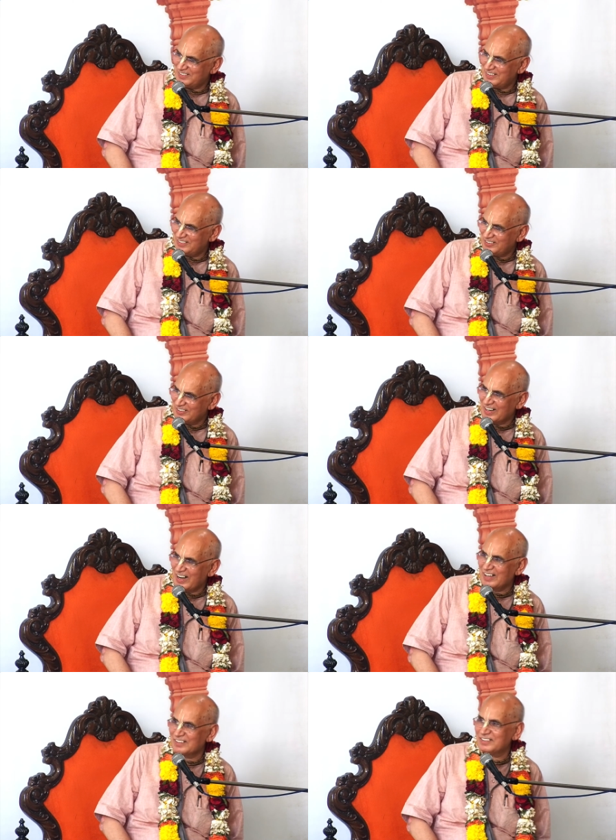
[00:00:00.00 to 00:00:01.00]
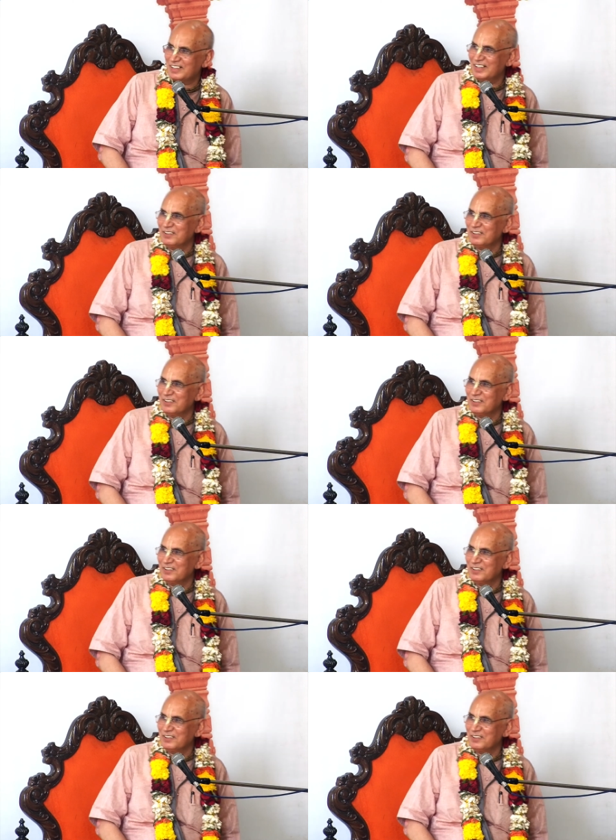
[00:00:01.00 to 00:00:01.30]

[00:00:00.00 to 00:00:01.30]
So the grass is